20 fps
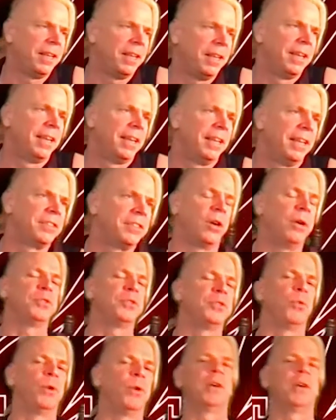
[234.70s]
it's always
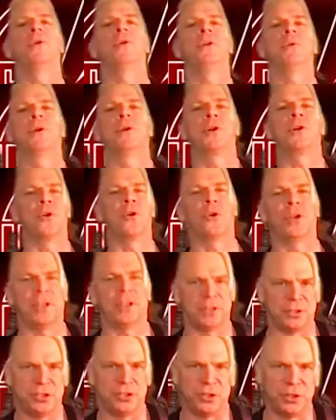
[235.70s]
weird when you're recording
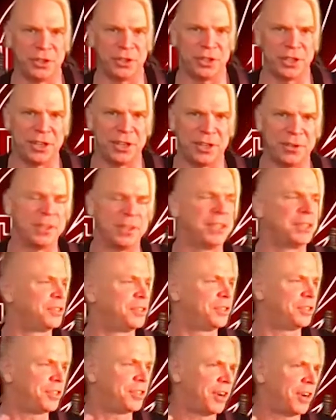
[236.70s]
in the studio and
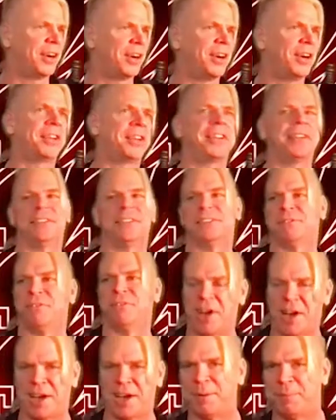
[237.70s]
it's dark and it's
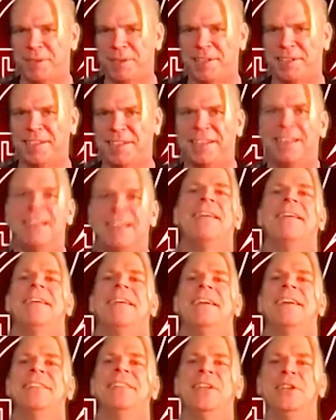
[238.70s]
vibey,
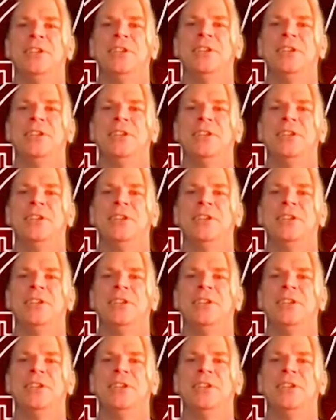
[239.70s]
and then you